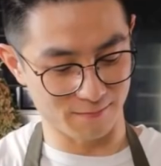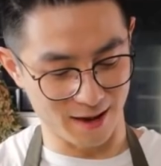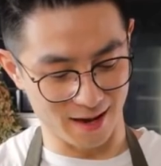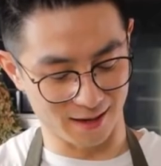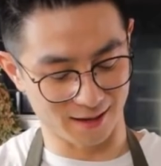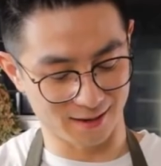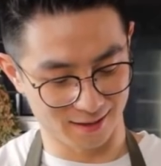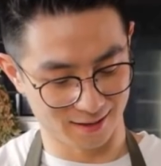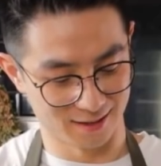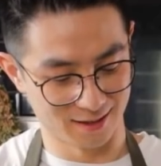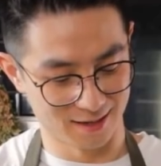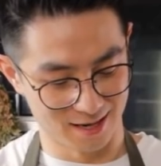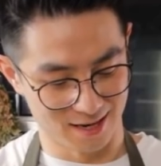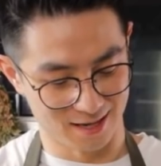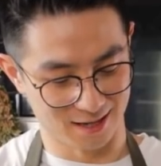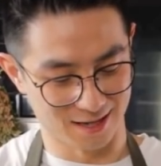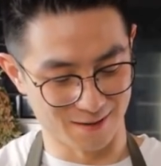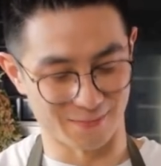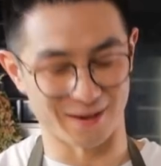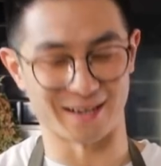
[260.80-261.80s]
make
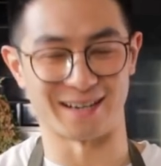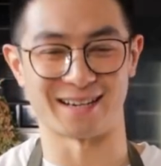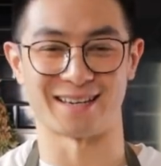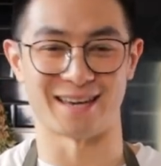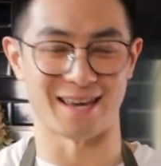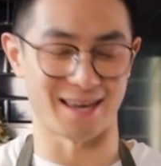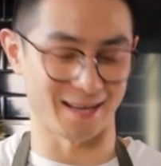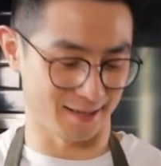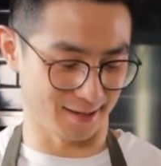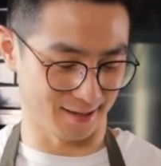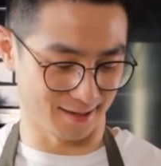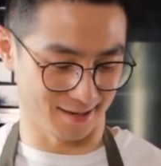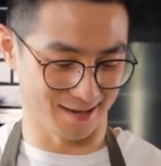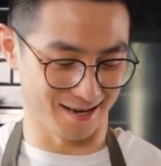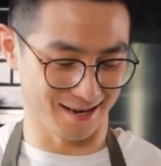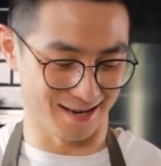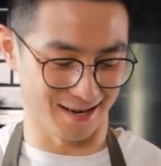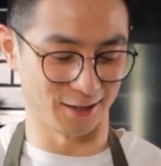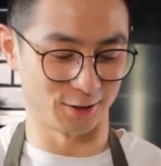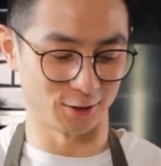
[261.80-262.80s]
the butter cake
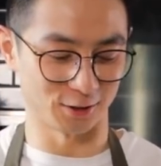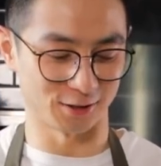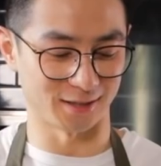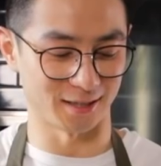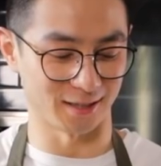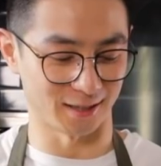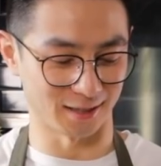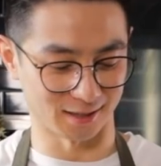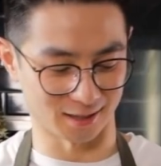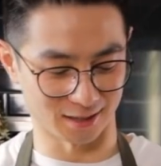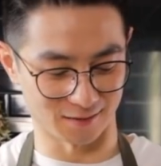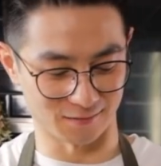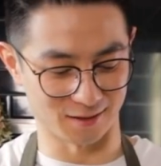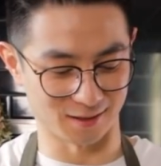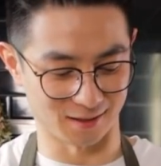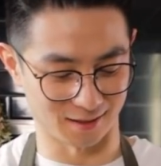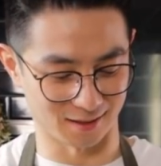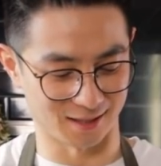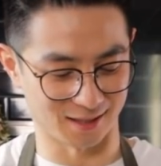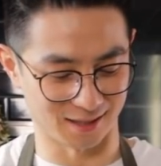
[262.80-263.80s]
interesting instead of
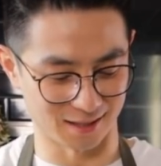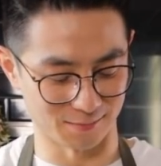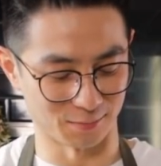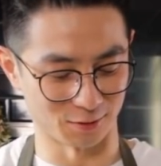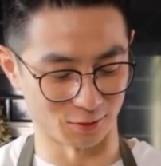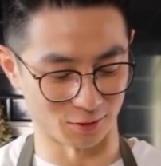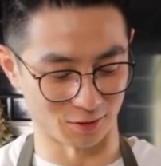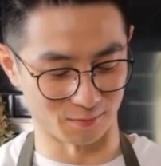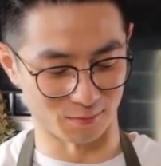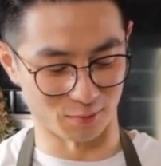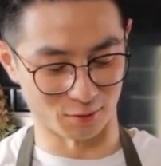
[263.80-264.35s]
just a simple or